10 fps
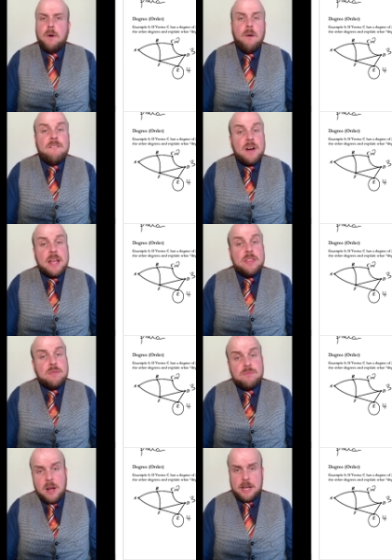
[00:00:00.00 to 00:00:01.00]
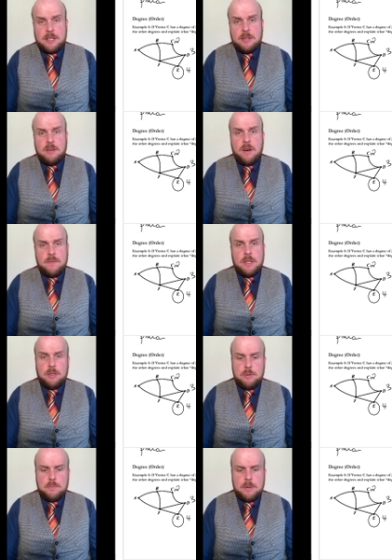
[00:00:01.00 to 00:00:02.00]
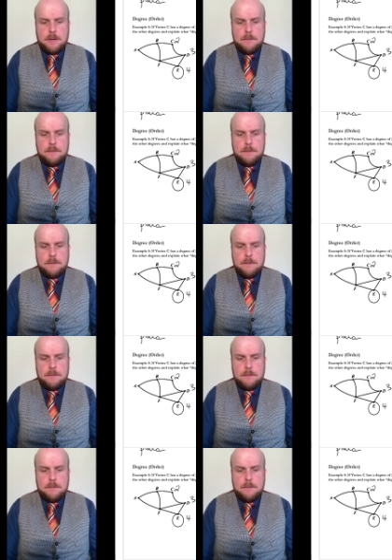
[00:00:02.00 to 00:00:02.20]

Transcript: or via the right of the loop.